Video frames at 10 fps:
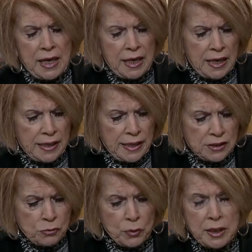And
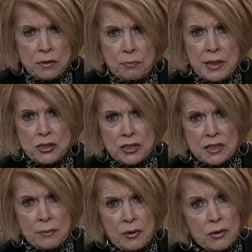as we mentioned
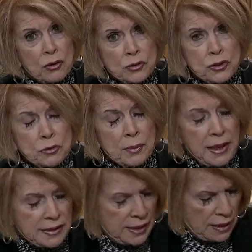some of those, you
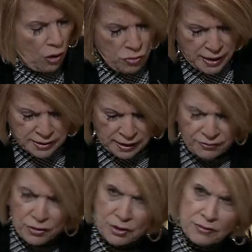might say, oh, yes, I've
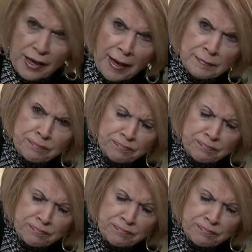heard of that.